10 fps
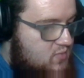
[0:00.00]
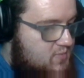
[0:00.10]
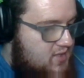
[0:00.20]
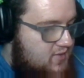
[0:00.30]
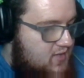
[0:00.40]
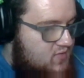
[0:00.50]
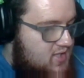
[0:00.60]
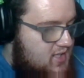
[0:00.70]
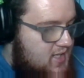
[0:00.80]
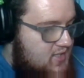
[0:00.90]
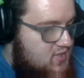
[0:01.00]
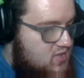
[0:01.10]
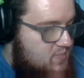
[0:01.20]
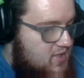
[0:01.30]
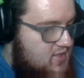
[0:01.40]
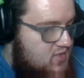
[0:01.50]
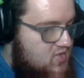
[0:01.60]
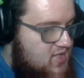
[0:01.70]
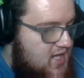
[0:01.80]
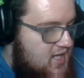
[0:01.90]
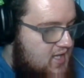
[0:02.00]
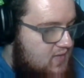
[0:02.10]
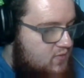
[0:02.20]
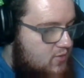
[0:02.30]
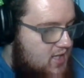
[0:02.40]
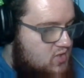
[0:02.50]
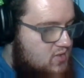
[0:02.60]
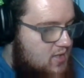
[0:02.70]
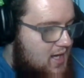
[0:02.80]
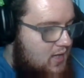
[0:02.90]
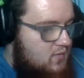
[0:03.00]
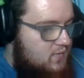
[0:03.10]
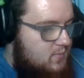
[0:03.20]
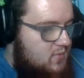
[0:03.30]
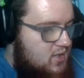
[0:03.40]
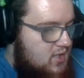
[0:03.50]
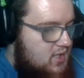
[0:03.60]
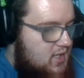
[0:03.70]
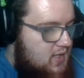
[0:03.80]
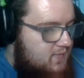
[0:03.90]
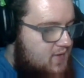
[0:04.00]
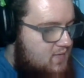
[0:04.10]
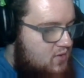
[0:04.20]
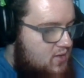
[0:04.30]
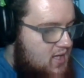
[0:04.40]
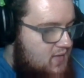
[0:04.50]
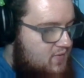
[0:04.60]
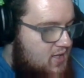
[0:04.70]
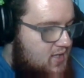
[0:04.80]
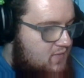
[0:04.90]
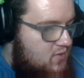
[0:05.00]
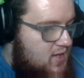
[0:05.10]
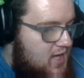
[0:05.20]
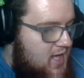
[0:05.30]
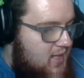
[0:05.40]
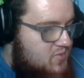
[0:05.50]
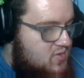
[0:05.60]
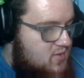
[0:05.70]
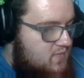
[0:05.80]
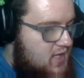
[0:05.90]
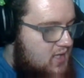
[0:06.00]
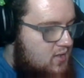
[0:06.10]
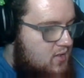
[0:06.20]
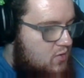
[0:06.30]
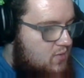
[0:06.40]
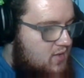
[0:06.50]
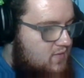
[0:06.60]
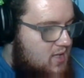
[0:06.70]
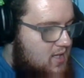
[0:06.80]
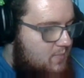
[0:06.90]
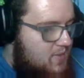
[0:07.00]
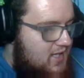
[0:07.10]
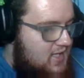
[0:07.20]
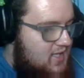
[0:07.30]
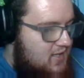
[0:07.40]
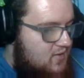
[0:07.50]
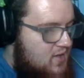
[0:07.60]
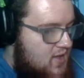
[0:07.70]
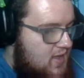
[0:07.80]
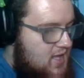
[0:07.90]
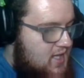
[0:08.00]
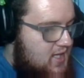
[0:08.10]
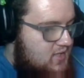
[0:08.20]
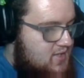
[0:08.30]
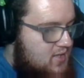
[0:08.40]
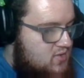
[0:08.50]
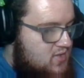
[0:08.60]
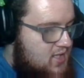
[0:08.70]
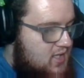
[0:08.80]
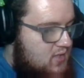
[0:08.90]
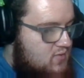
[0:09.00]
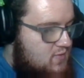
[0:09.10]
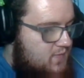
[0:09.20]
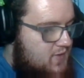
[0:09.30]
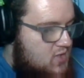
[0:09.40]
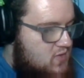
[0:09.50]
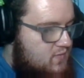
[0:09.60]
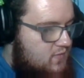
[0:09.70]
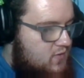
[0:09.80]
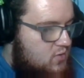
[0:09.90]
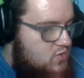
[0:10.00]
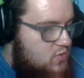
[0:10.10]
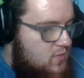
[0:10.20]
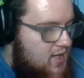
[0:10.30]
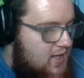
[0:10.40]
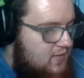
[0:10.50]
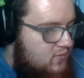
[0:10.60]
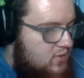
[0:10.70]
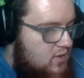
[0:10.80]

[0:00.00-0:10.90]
will be left in a suspended state if you exit out of them. In favor of another app so that you can quickly hop back in, it sounds like a useful feature for those who have